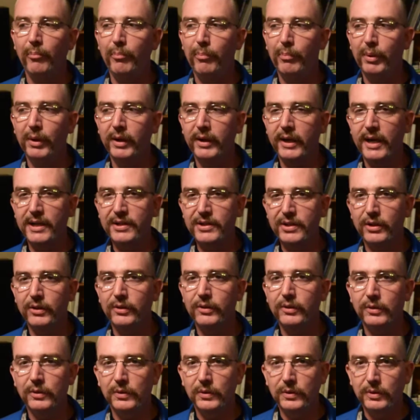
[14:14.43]
But I
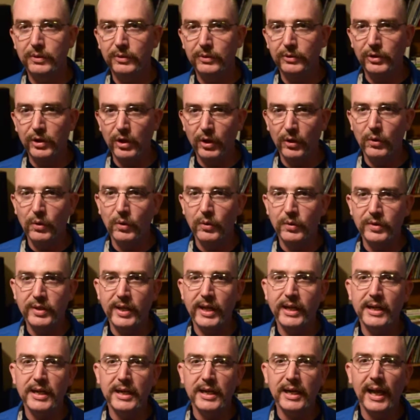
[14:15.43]
still go and
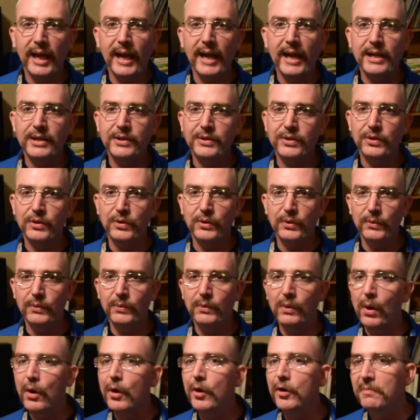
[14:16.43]
take a class to
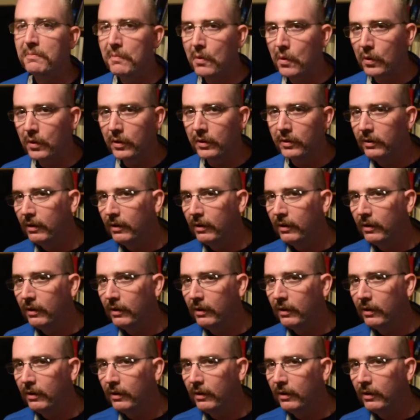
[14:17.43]
learn more.